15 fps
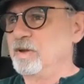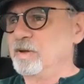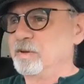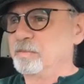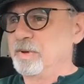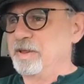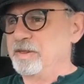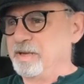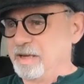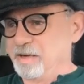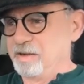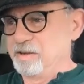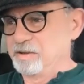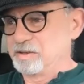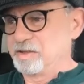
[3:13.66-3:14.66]
By the end of
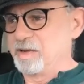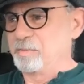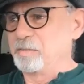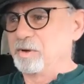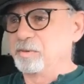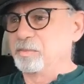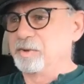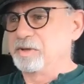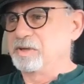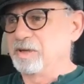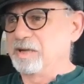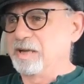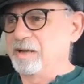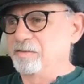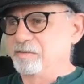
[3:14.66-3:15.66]
the summer, we should
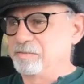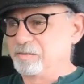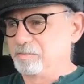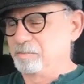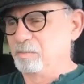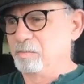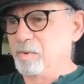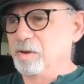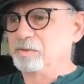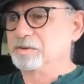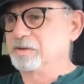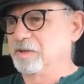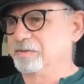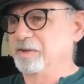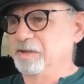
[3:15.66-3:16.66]
have most
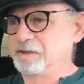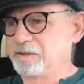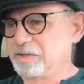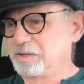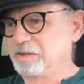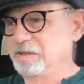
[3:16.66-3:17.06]
of us